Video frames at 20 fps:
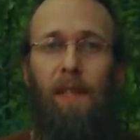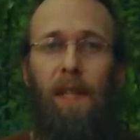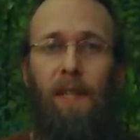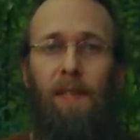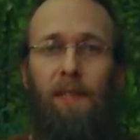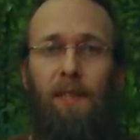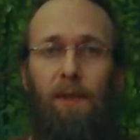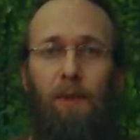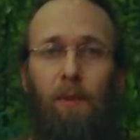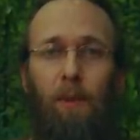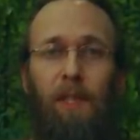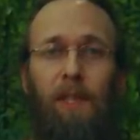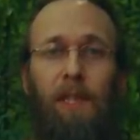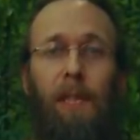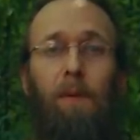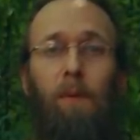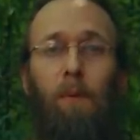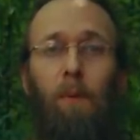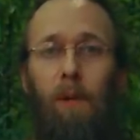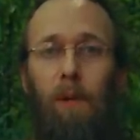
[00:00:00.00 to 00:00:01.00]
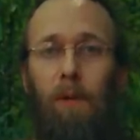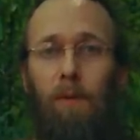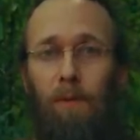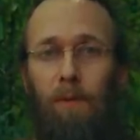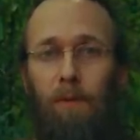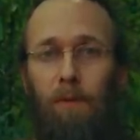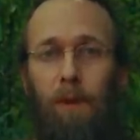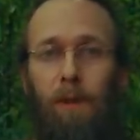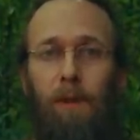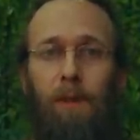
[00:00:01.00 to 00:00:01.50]
as to what that word
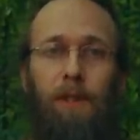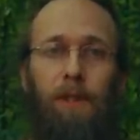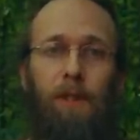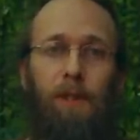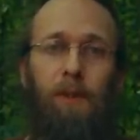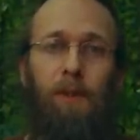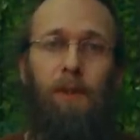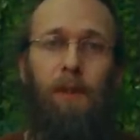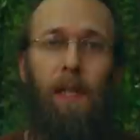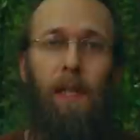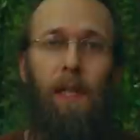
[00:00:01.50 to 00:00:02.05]
refers to,